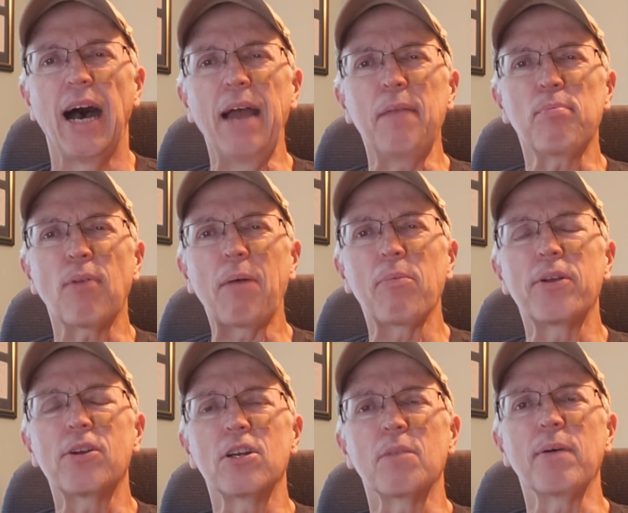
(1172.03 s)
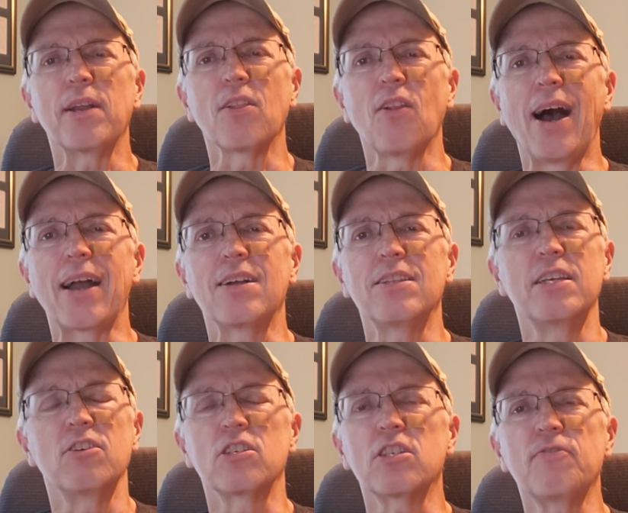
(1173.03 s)
I probably could have been a lot
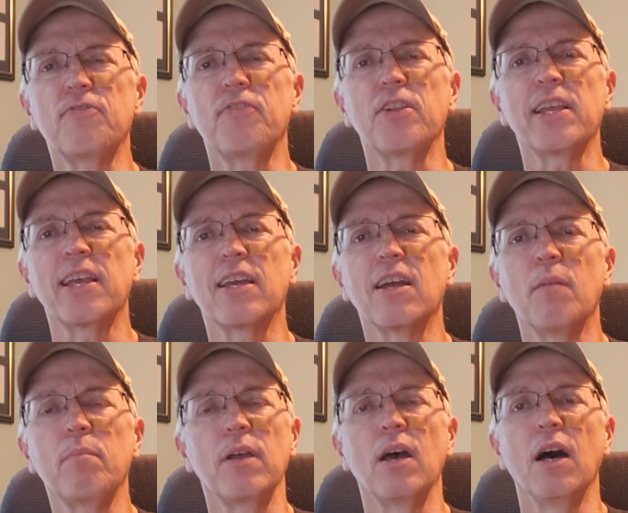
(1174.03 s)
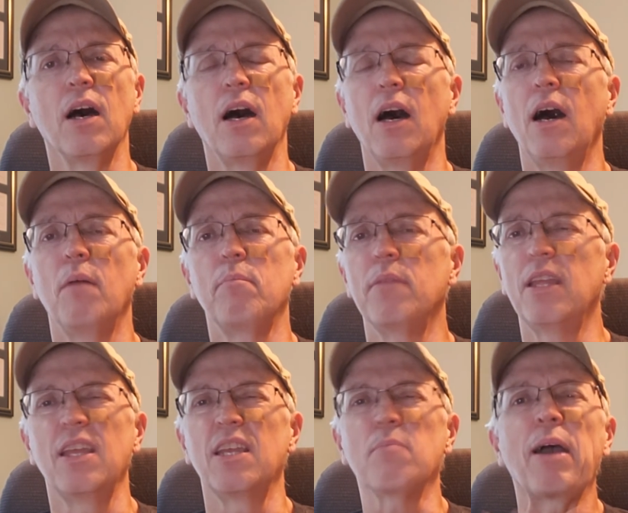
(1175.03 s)
cleaner. Just filling it up,
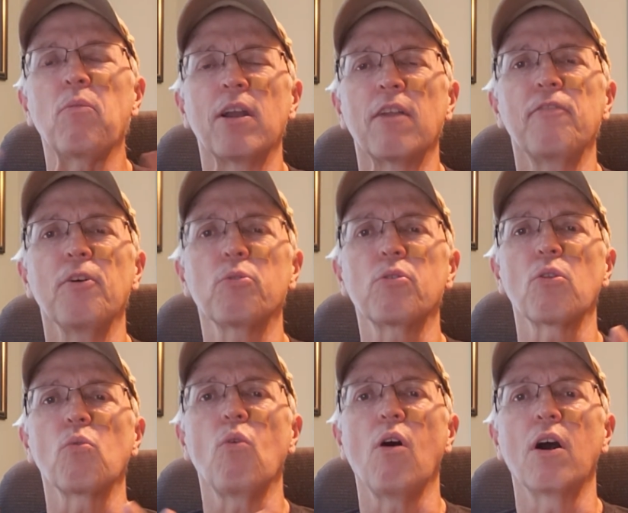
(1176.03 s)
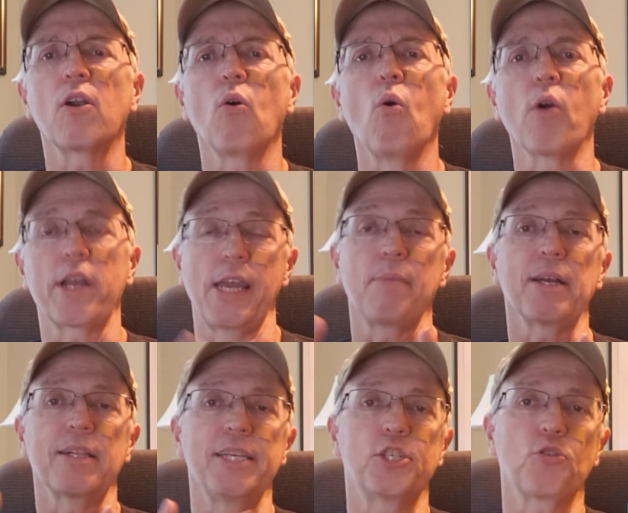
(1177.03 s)
you might want to filter the water or
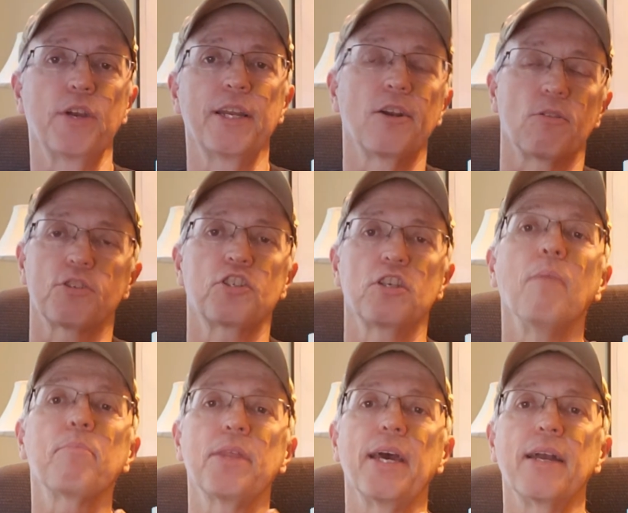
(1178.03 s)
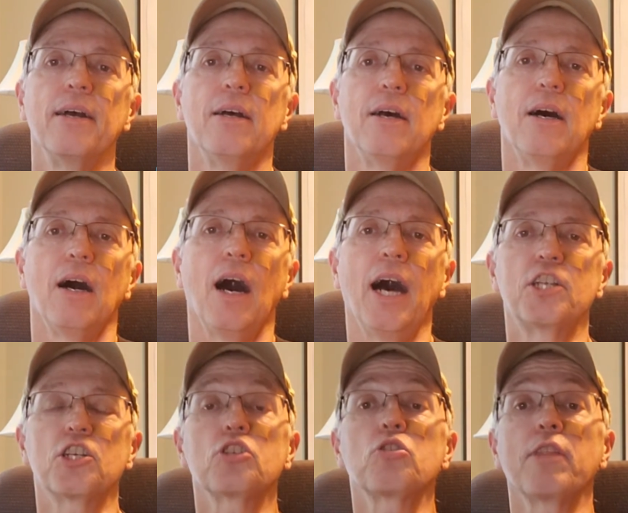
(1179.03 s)
chemically treat it or something,
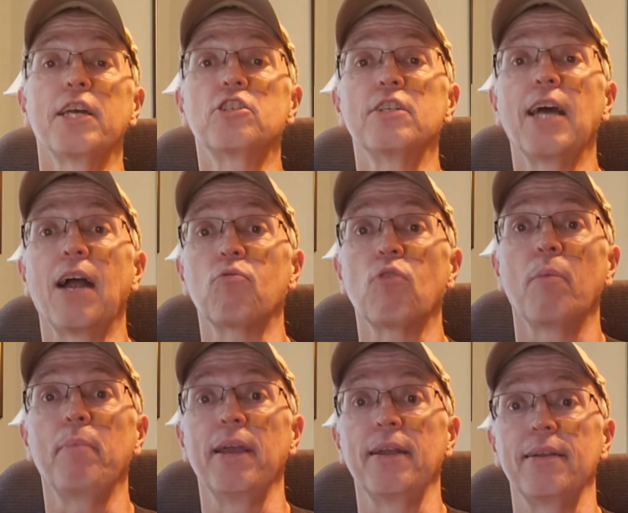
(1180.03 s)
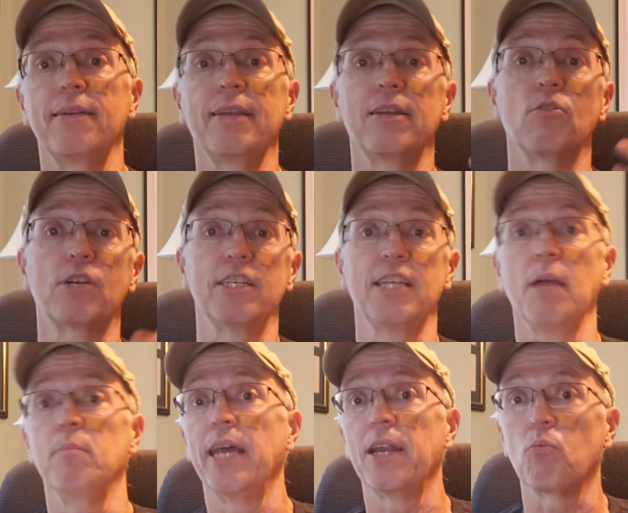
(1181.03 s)
just so that you're not rubbing,
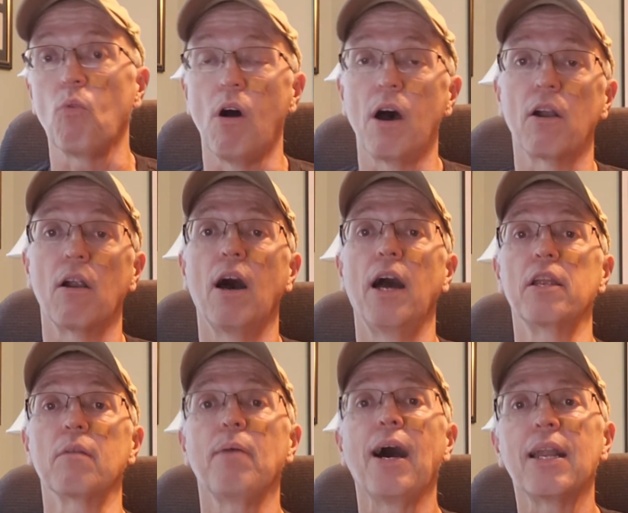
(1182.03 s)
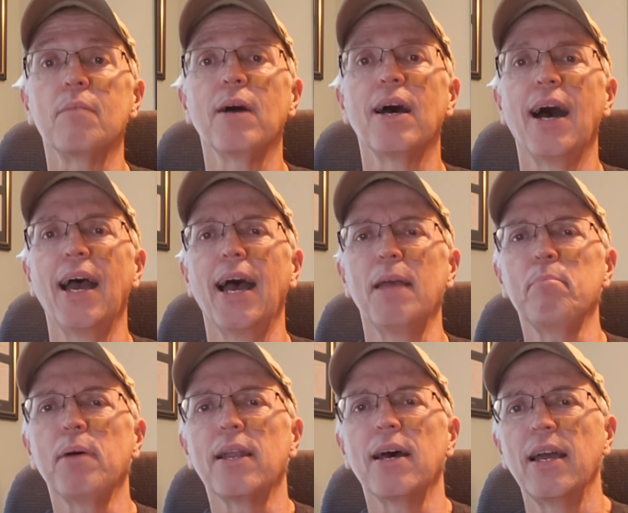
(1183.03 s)
contaminated water on your body. But I
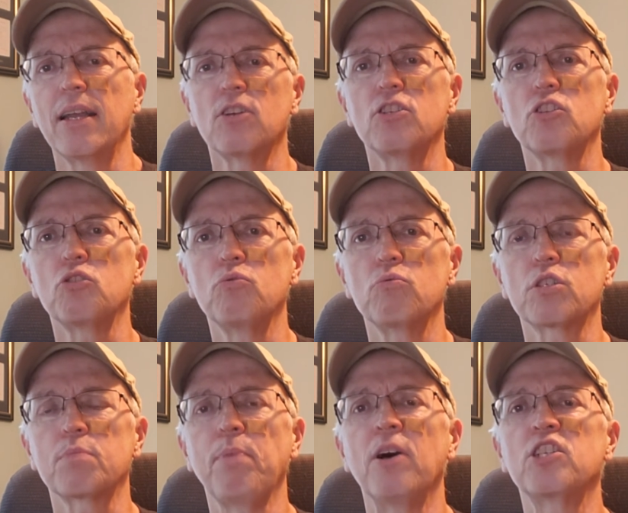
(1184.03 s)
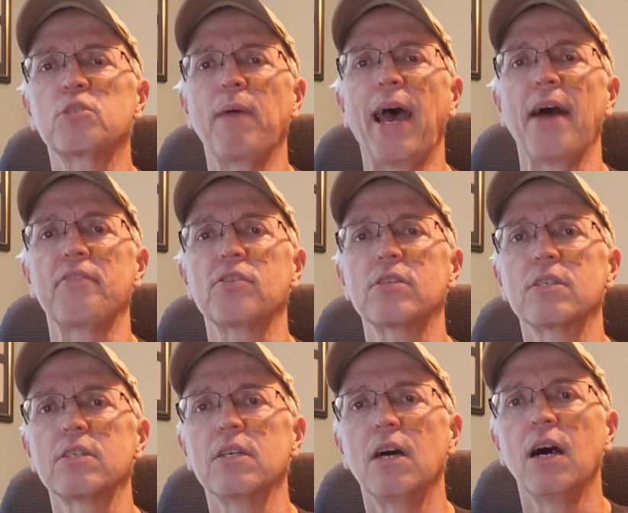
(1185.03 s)
bet I could do sponge
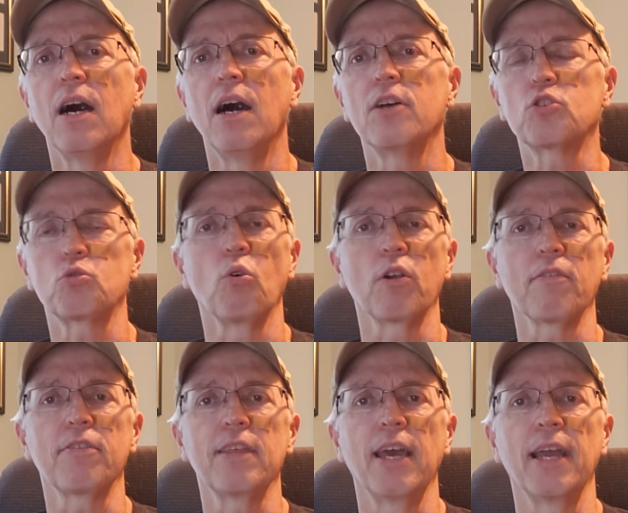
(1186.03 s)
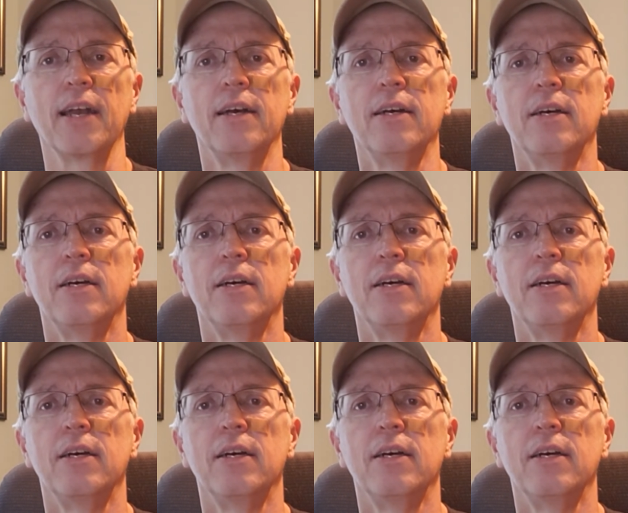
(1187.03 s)
baths sort of thing